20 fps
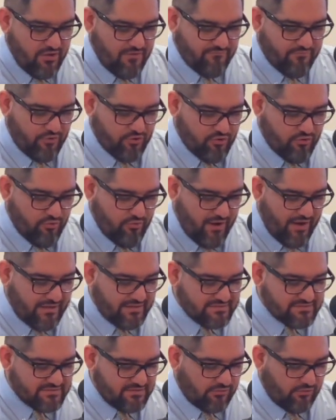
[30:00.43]
For great
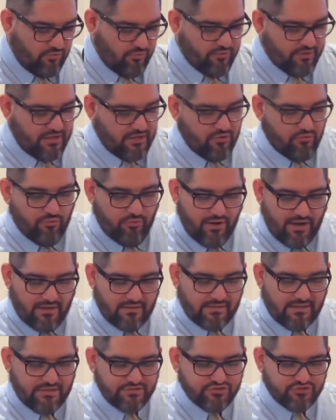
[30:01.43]
is the Lord and
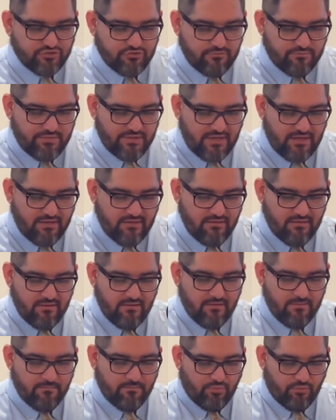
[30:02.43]
greatly to be
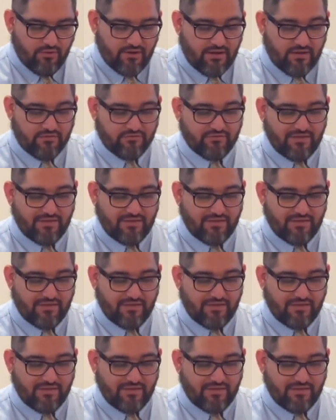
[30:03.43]
praised.